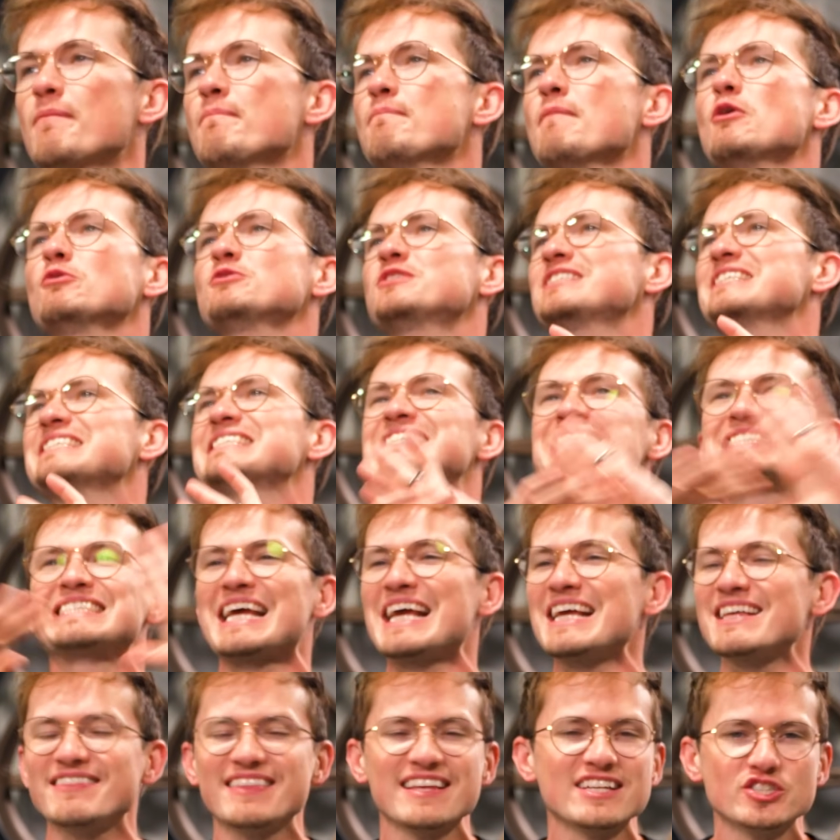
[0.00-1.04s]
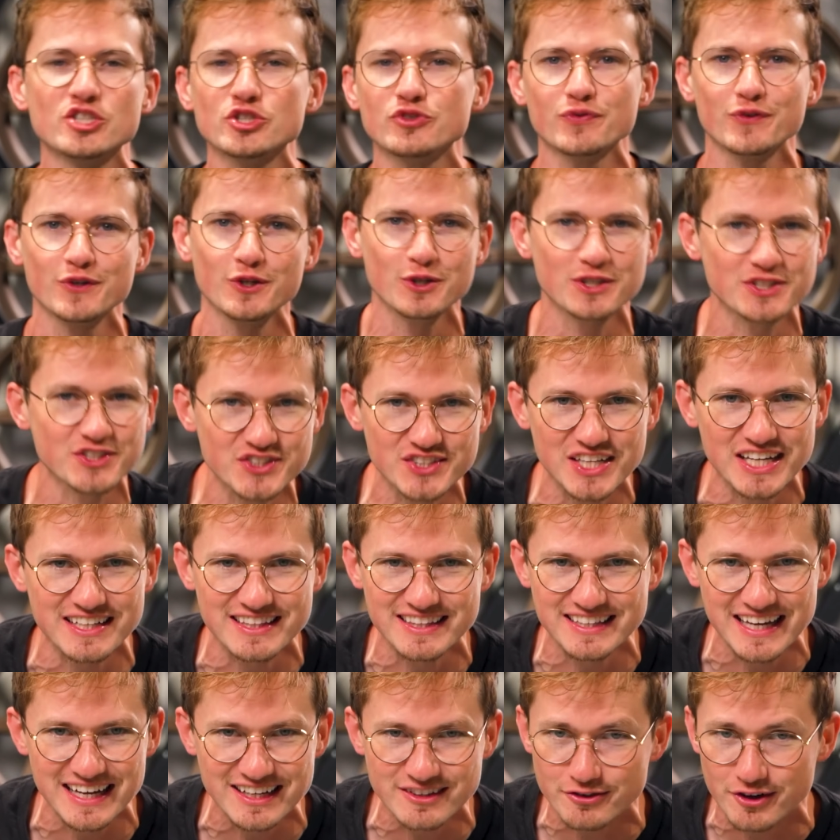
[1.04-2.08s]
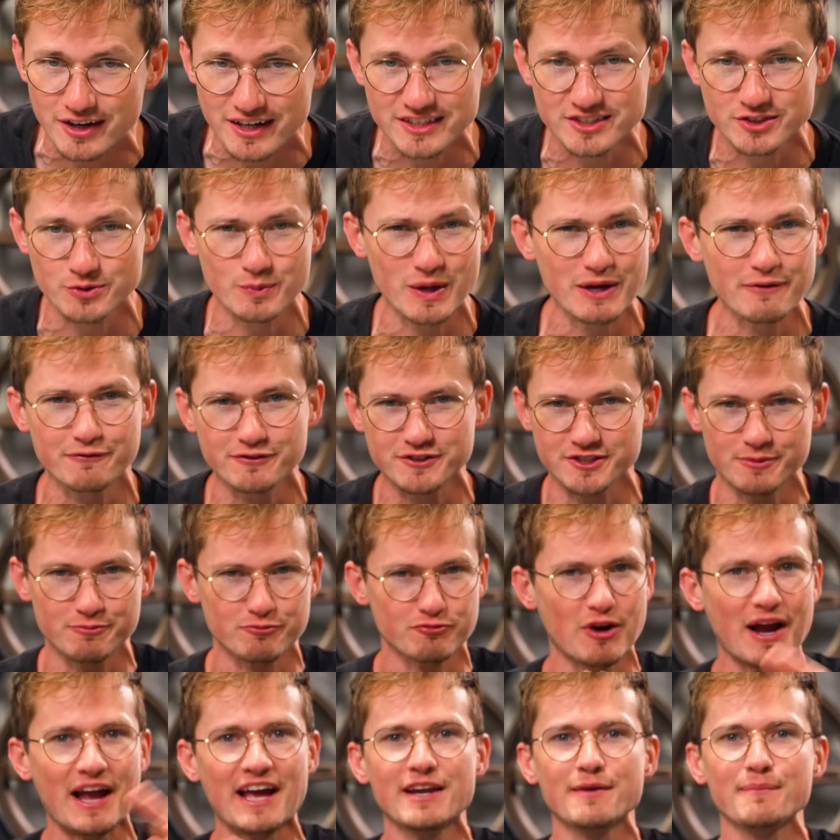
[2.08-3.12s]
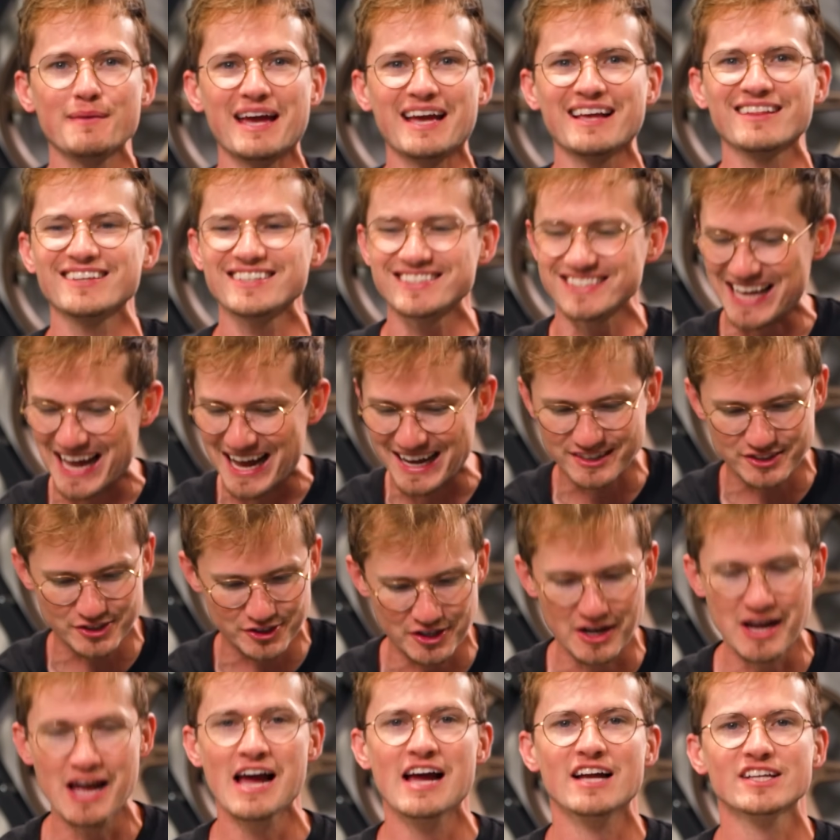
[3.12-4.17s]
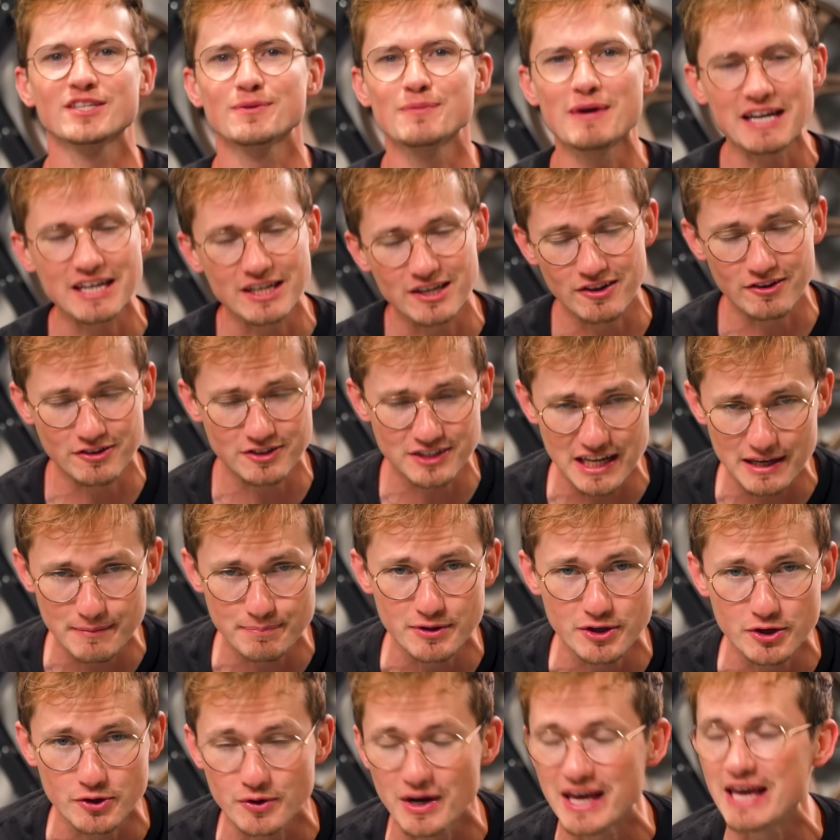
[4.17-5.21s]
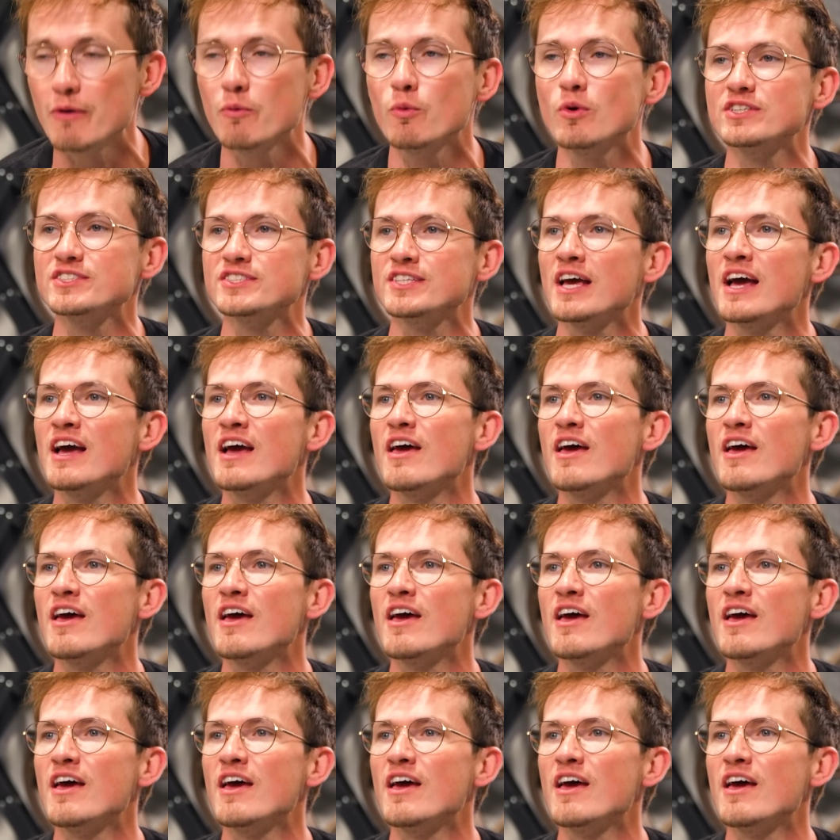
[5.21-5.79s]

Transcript: most insane things just for you to sit at the end credits and wait for some random A-list actor to make another debut. It was